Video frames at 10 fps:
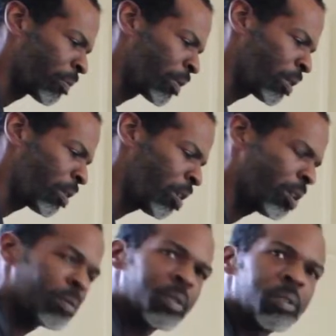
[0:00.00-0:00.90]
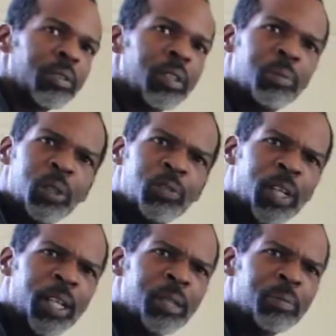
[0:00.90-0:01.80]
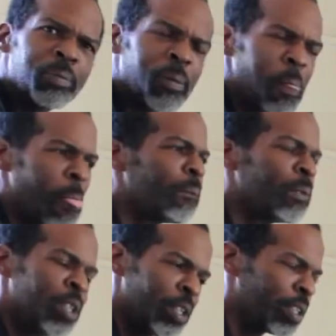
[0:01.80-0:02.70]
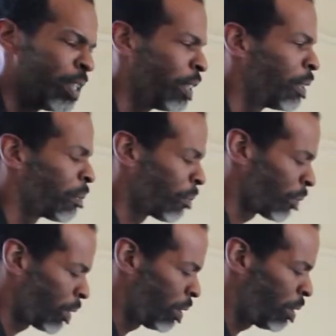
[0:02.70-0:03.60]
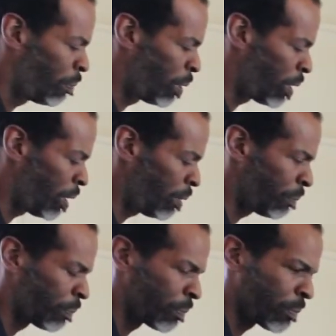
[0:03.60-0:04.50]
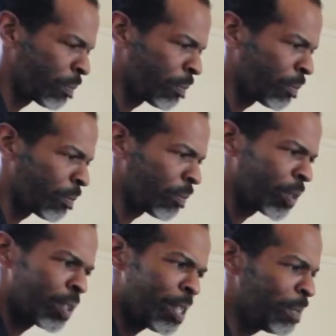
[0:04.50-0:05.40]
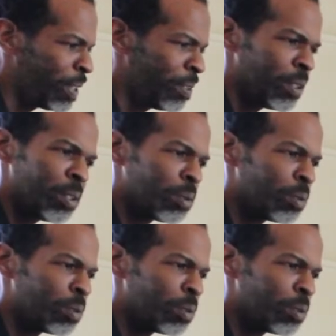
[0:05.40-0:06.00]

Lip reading: no, we did Vibe. No, that was Derek. Derek did. But I mean,